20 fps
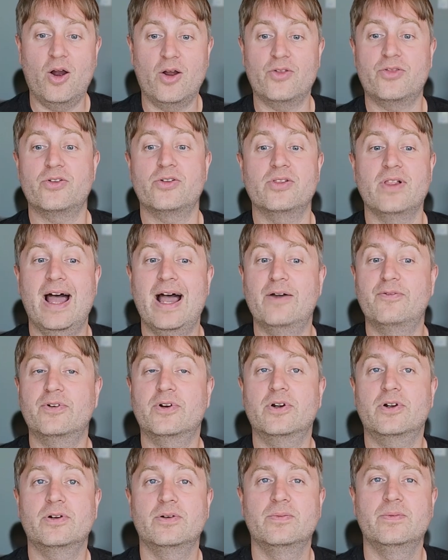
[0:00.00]
Arthur
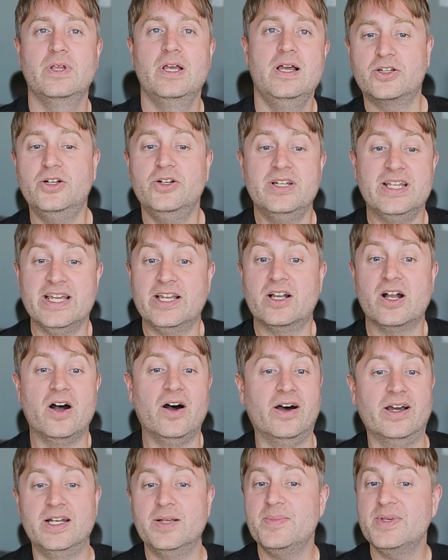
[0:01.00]
Laffer. Could
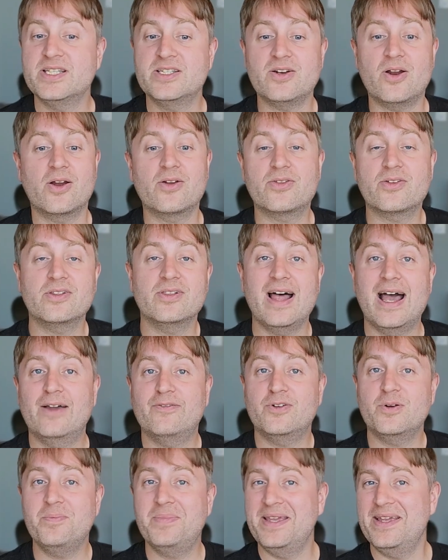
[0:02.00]
economist Arthur
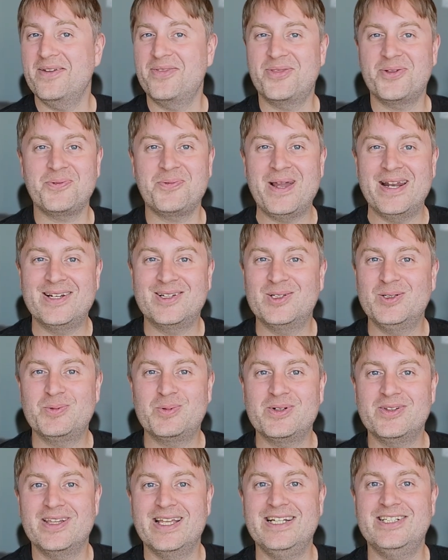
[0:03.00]
Laffer be a theoretical
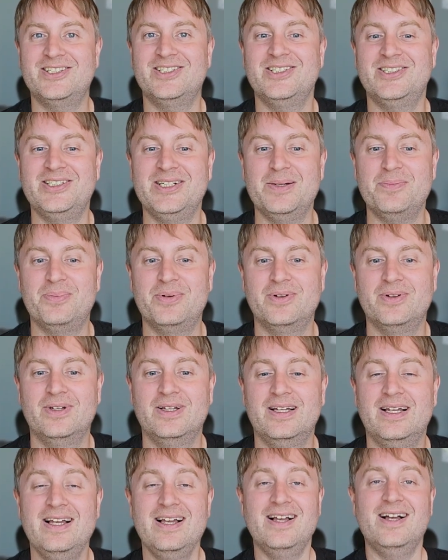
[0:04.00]
relationship?
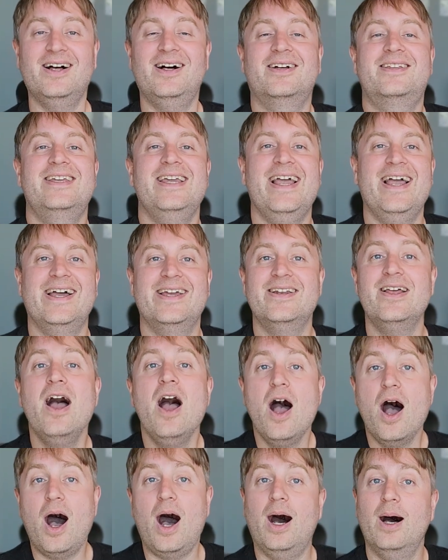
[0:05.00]
Again,
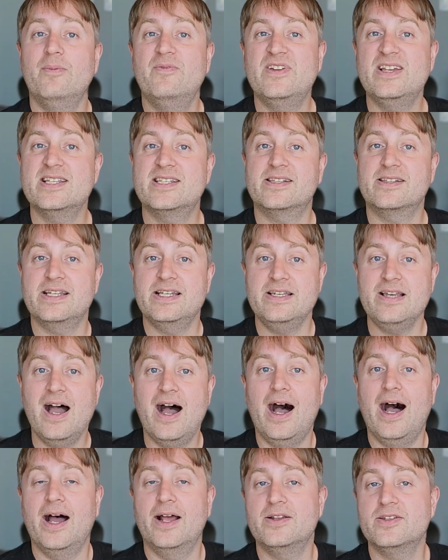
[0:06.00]
obviously
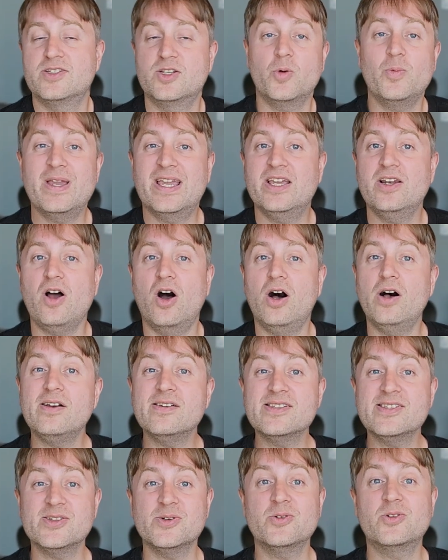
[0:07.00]
not, so we can
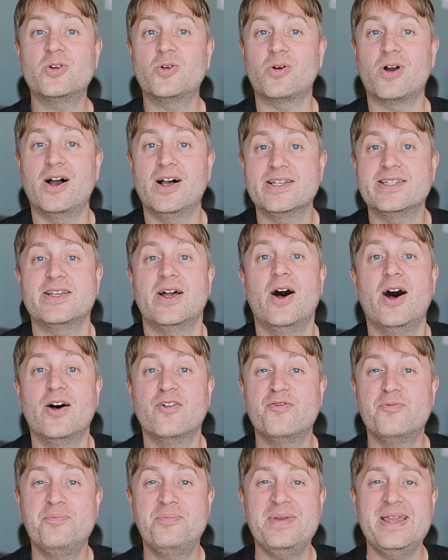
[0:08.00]
also cross
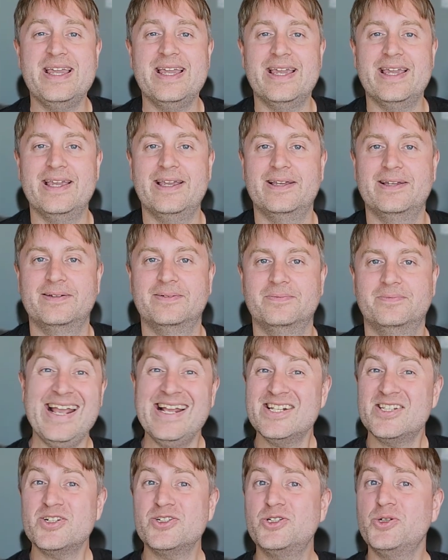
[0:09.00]
off B.
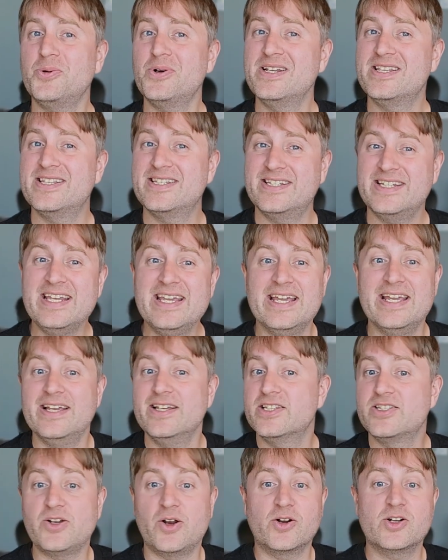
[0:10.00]
Answer choice C
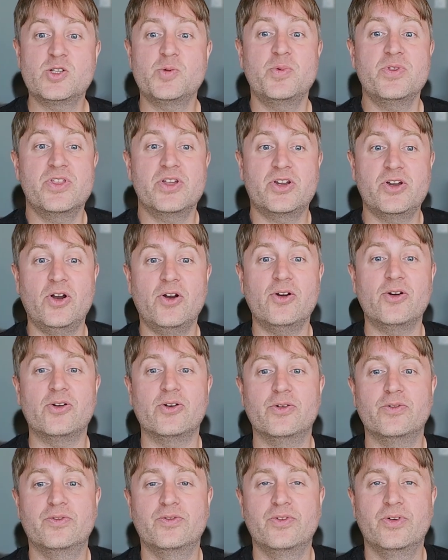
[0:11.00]
starts with the
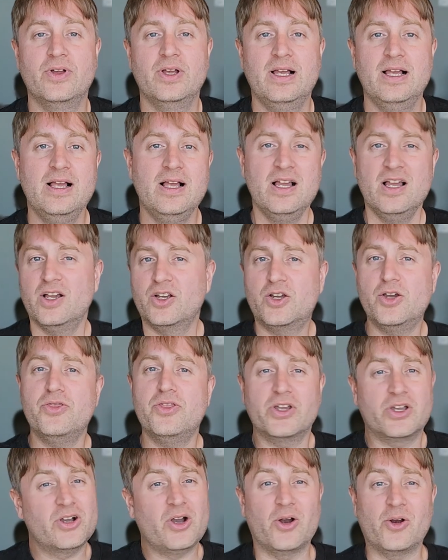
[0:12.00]
curve. Could
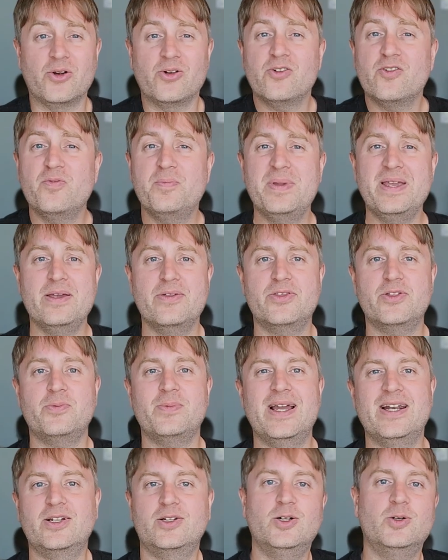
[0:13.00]
the curve be a
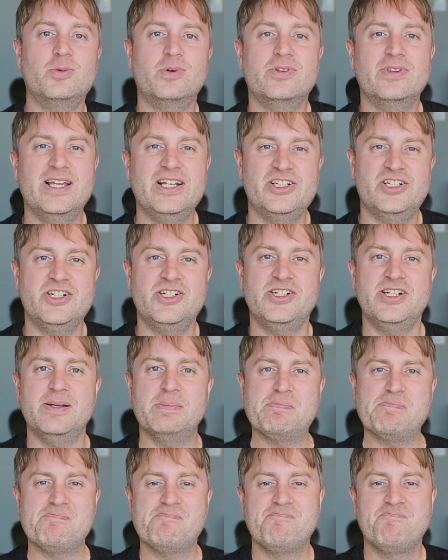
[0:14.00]
theoretical relationship?